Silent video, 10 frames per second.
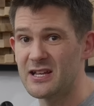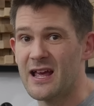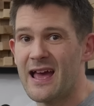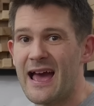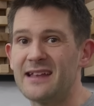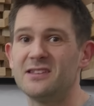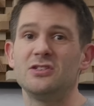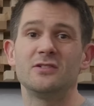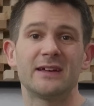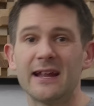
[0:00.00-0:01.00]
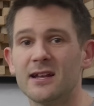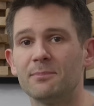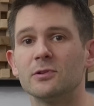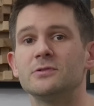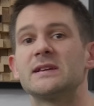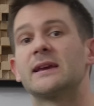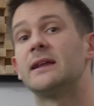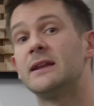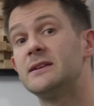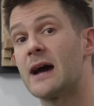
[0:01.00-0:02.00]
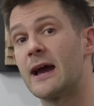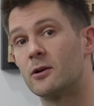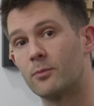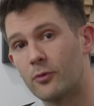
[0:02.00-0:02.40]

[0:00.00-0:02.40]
it and you can end up losing an entire